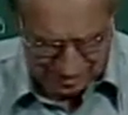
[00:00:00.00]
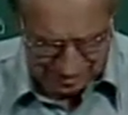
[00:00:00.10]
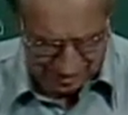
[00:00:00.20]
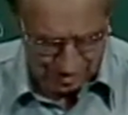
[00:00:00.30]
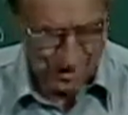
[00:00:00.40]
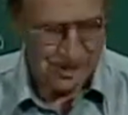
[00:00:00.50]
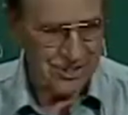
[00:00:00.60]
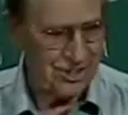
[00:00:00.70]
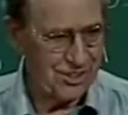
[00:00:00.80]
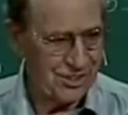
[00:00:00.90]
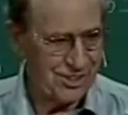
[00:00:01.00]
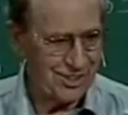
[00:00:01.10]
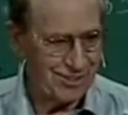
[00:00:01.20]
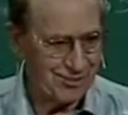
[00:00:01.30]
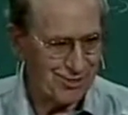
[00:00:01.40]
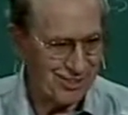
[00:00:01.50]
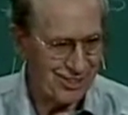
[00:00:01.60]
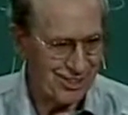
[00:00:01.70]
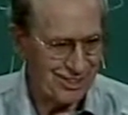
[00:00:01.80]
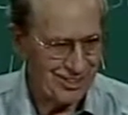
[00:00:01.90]
under my teaching, and when
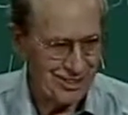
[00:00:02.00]
they